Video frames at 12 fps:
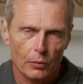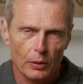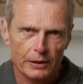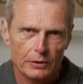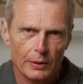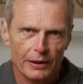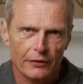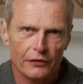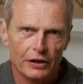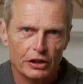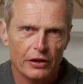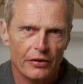ones where the
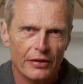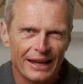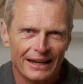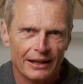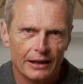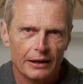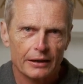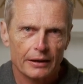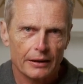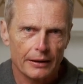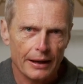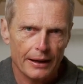fish think
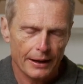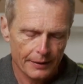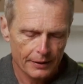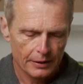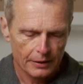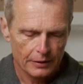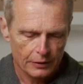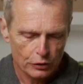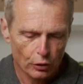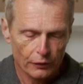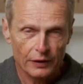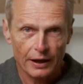
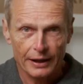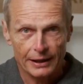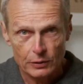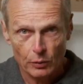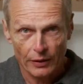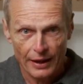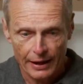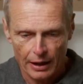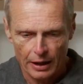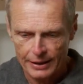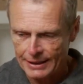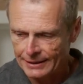your fly is what they
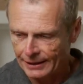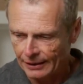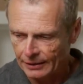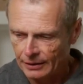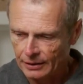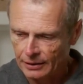are eating.